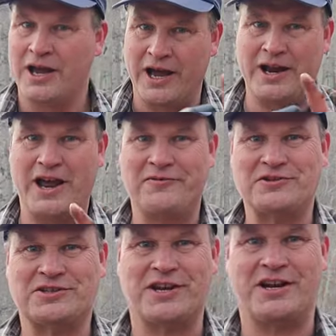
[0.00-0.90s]
And I have
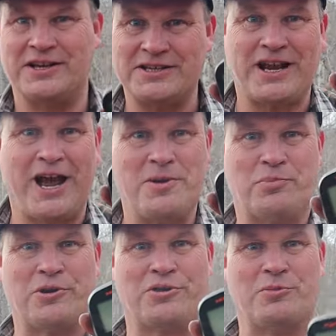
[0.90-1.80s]
to say, this
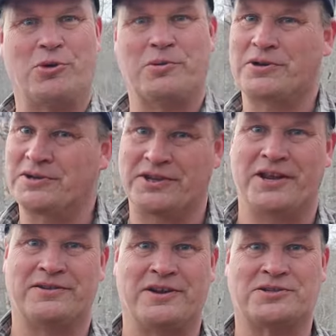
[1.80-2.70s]
InkBird thermometer
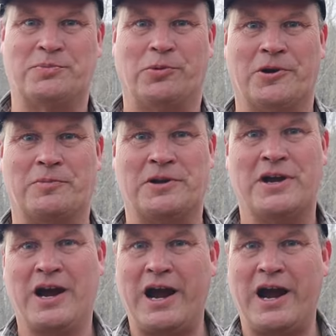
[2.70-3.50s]
didn't disappoint me.